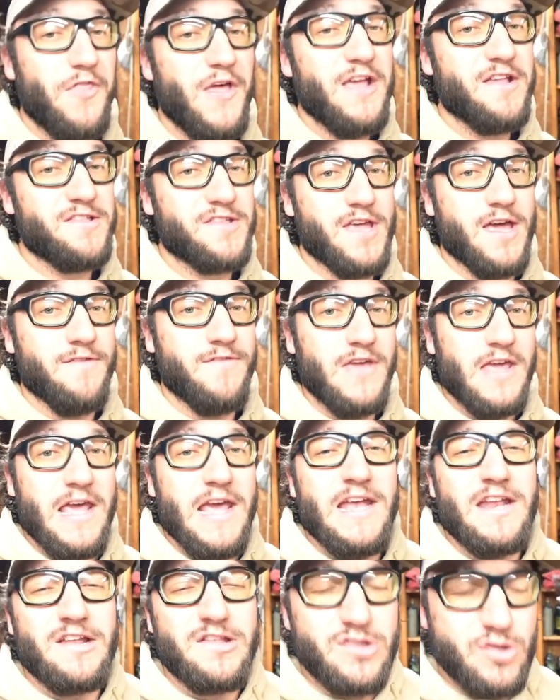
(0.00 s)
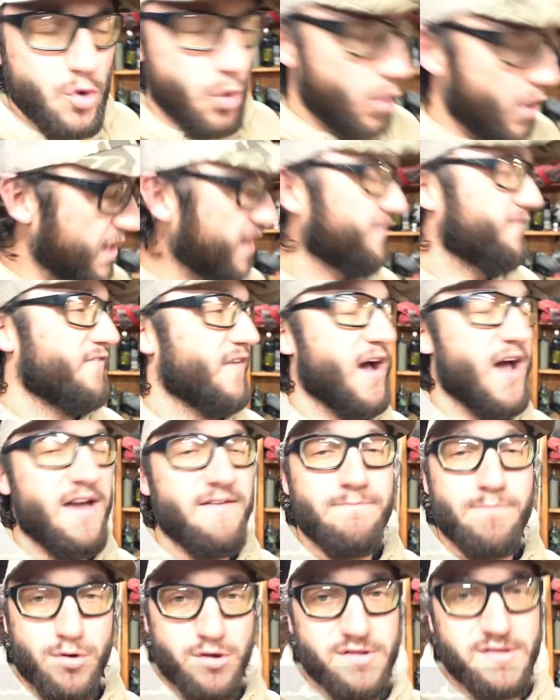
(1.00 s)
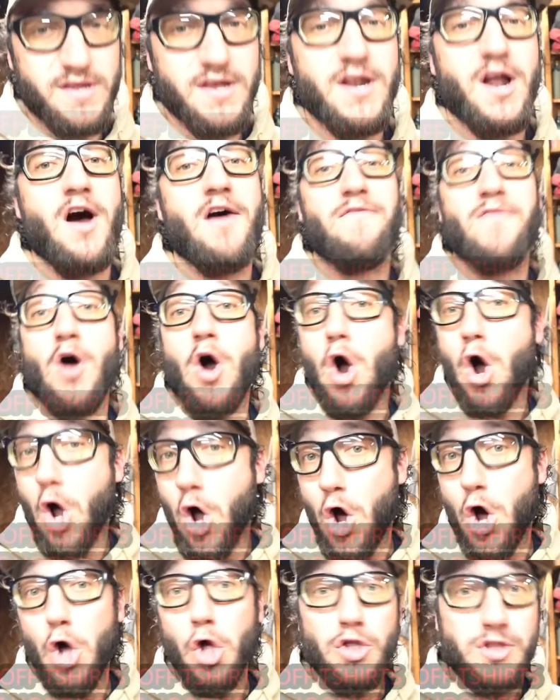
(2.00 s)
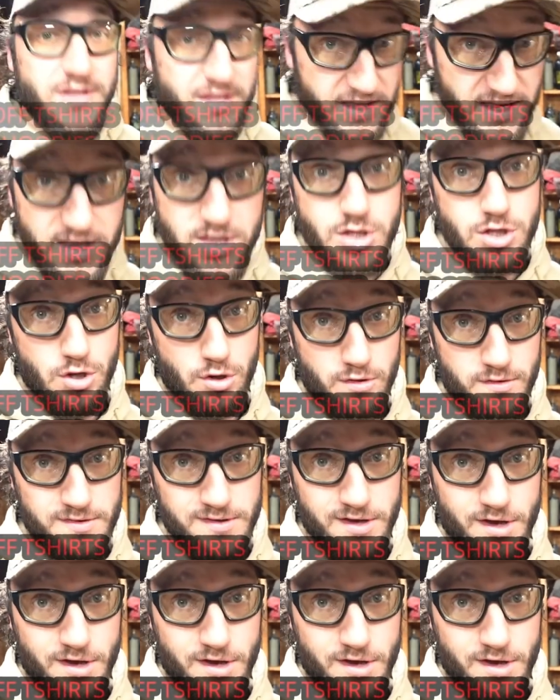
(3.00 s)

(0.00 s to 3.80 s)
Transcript: Thanksgiving, it is 25% off all t-shirts,